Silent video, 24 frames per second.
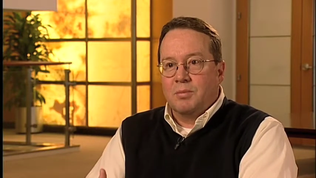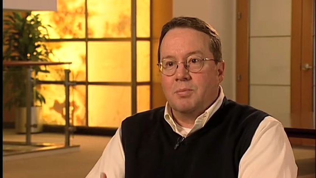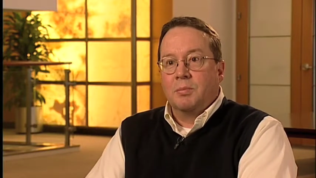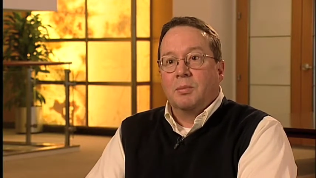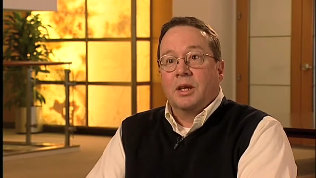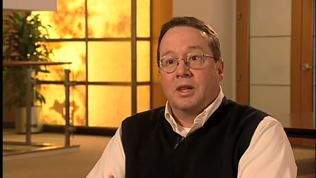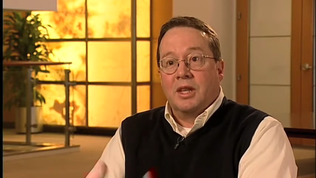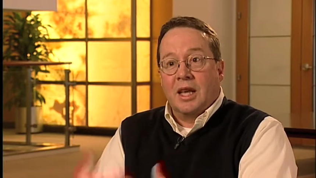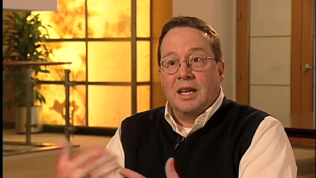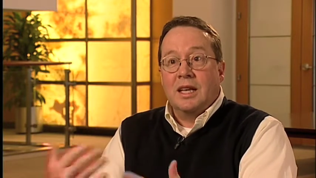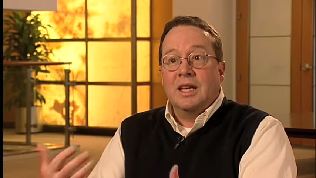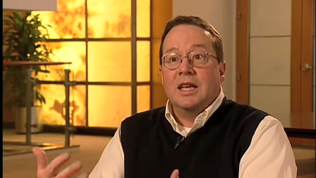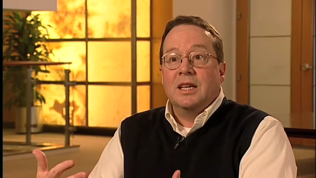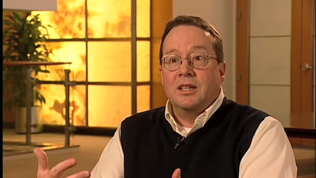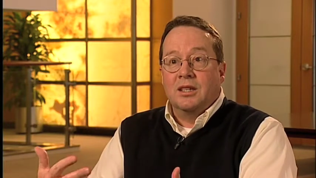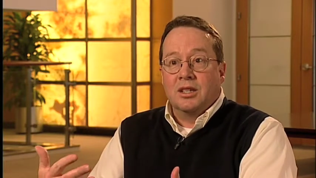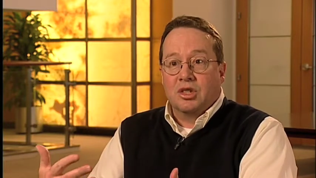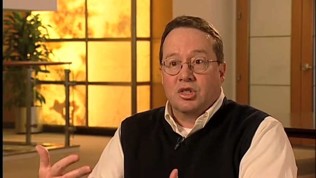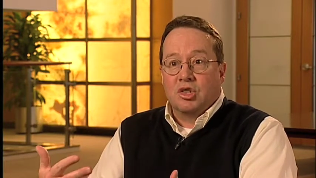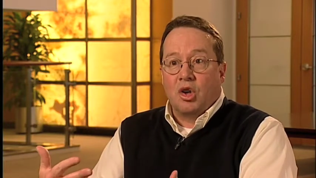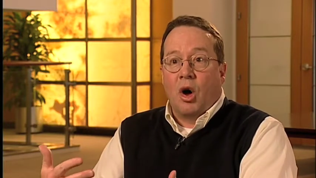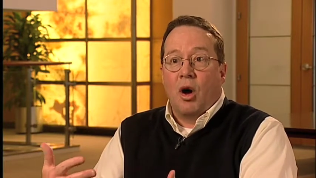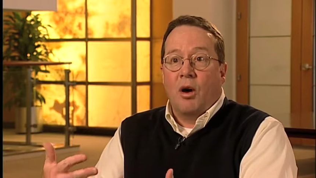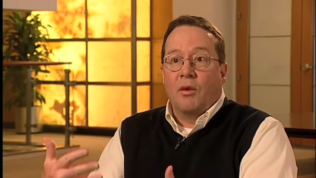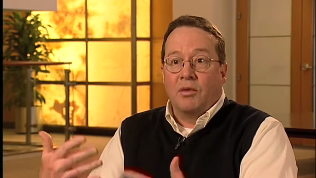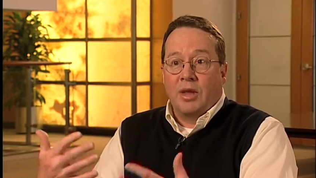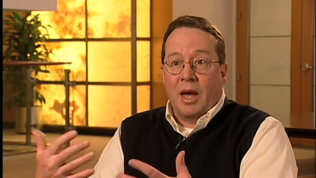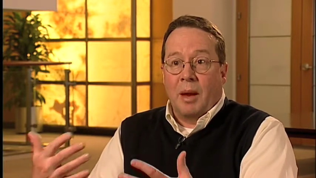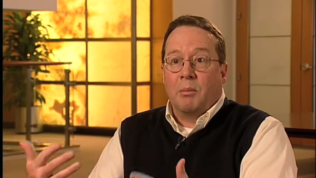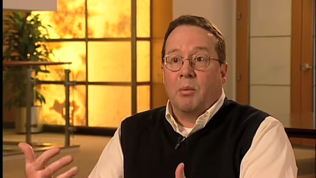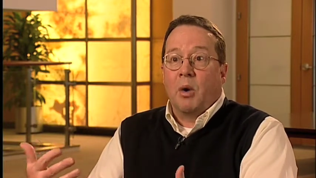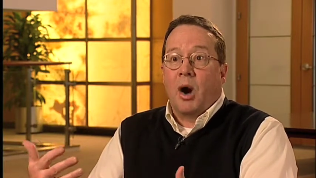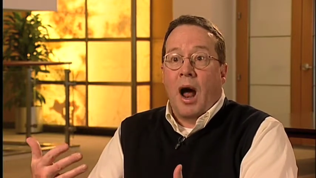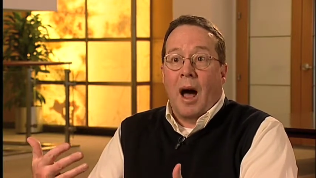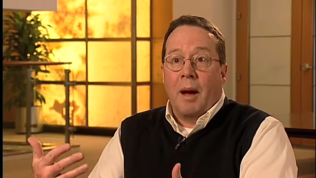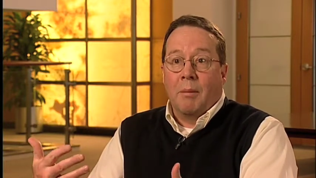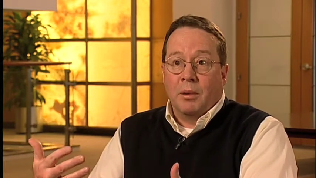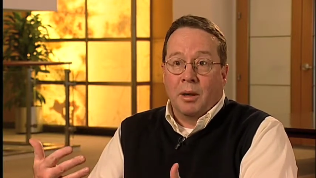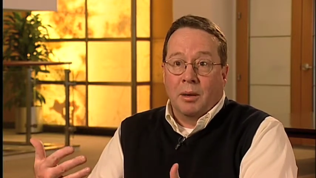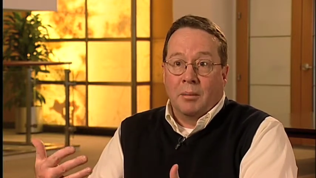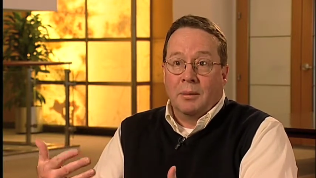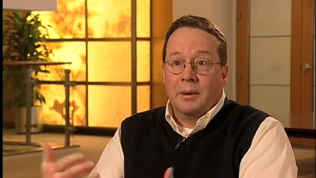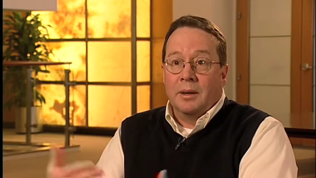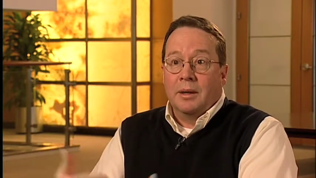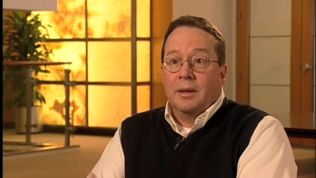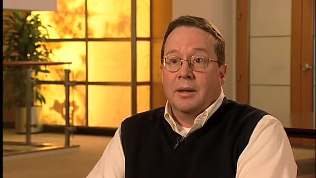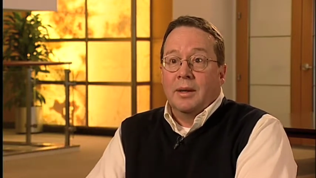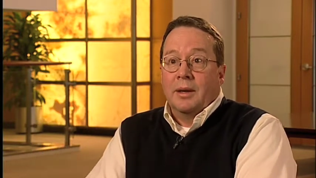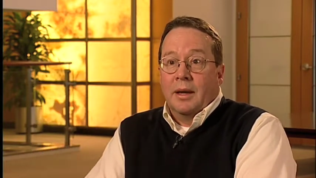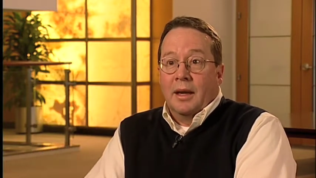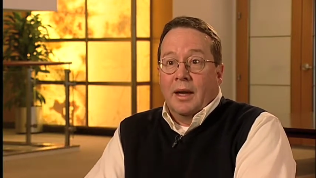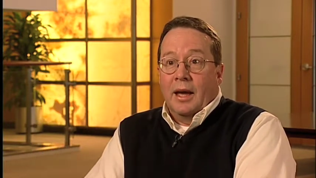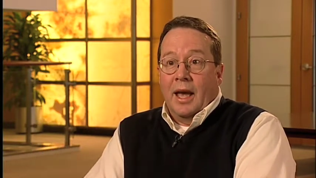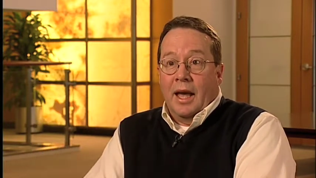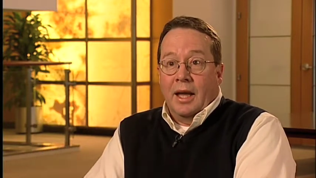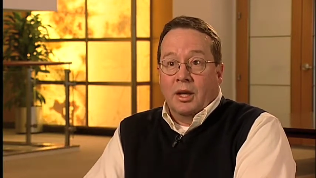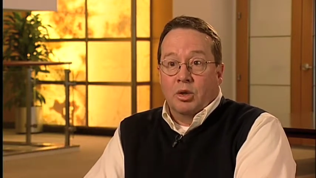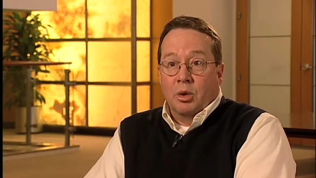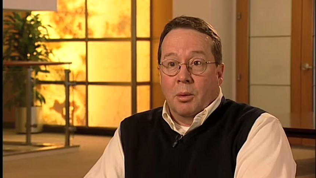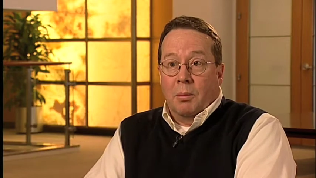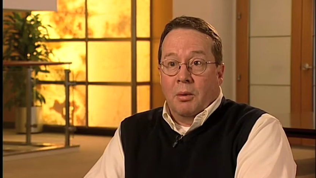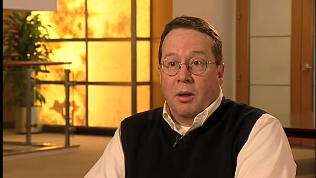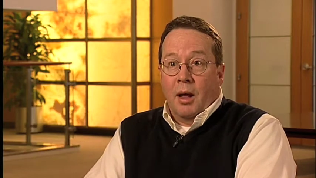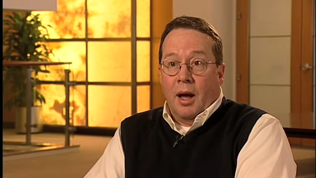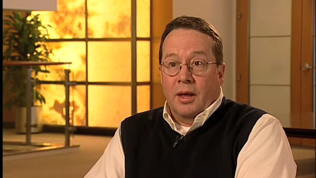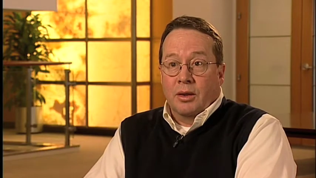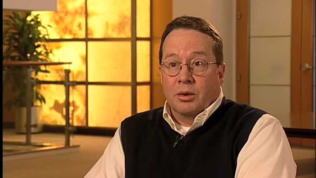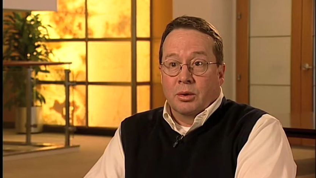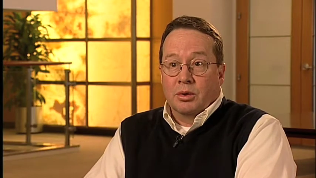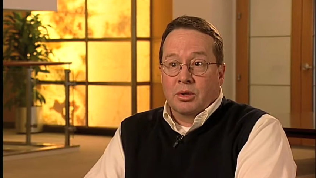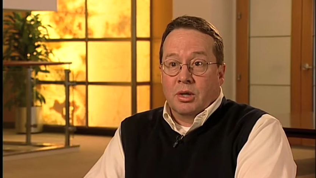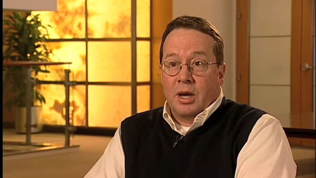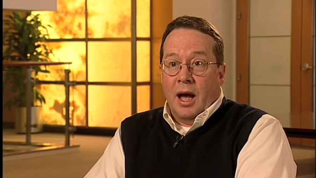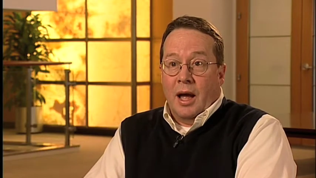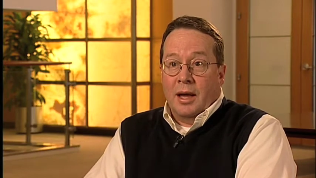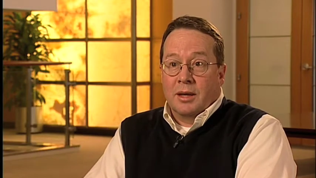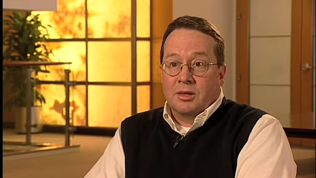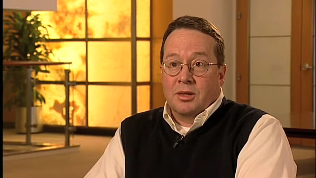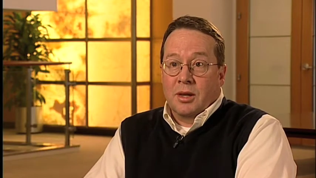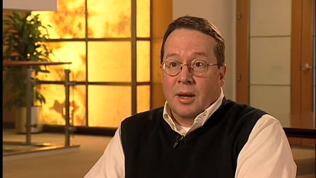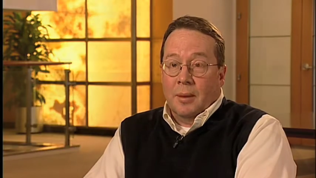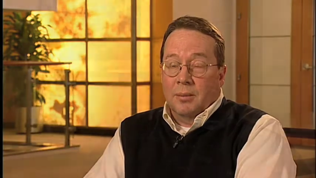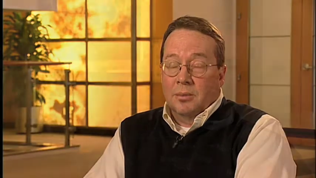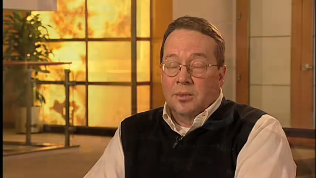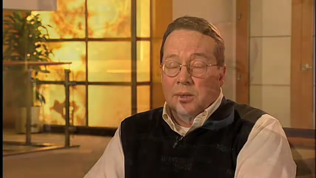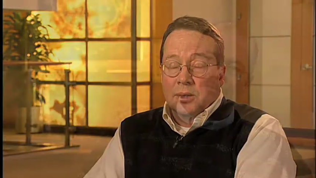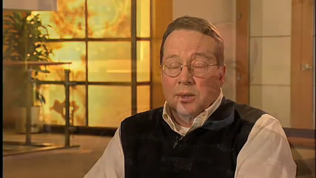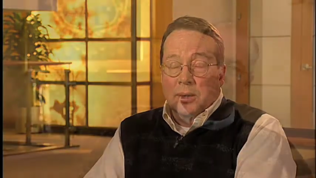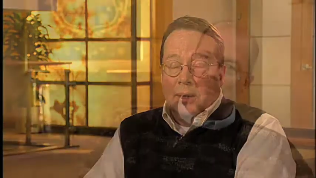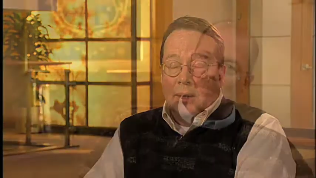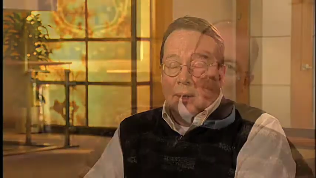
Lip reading: but they need to solve that problem and to apply those concepts.